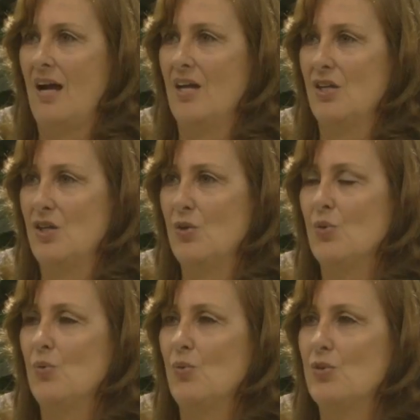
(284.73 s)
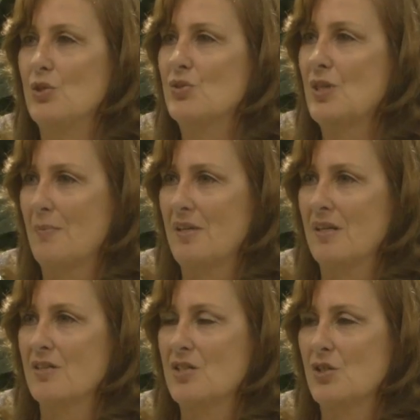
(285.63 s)
you do
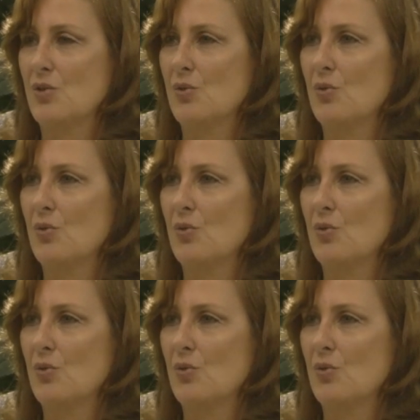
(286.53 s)
something to